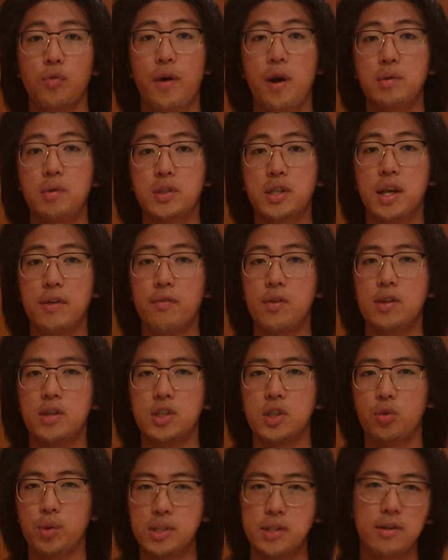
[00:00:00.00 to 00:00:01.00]
So if I was given the
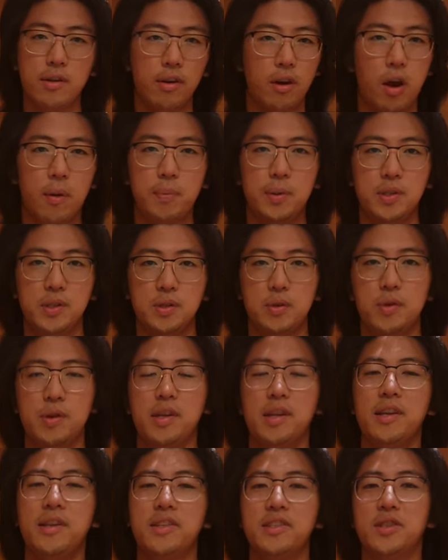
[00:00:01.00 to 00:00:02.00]
twisted
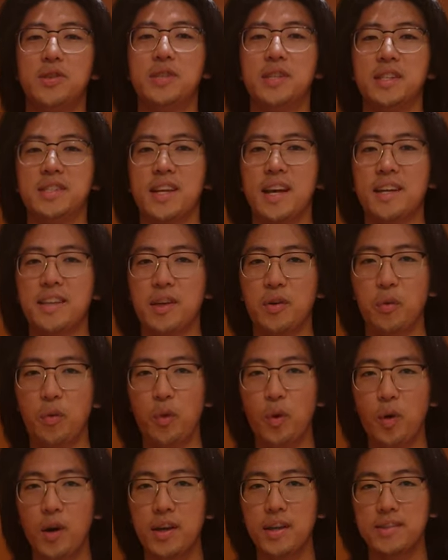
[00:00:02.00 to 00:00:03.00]
opportunity to choose exactly
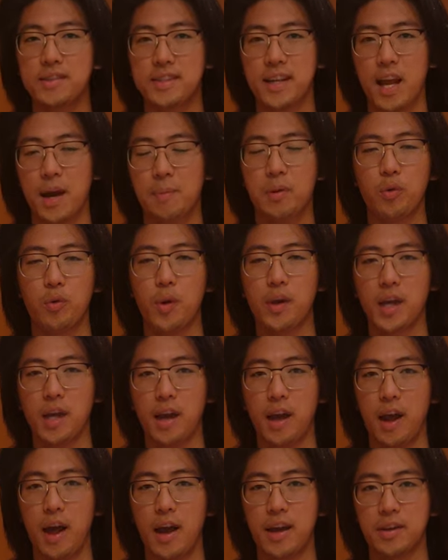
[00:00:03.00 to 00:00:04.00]
what scapular
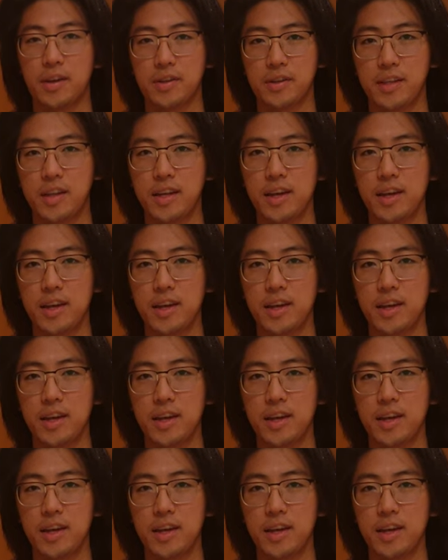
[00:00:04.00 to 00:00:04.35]
winging I could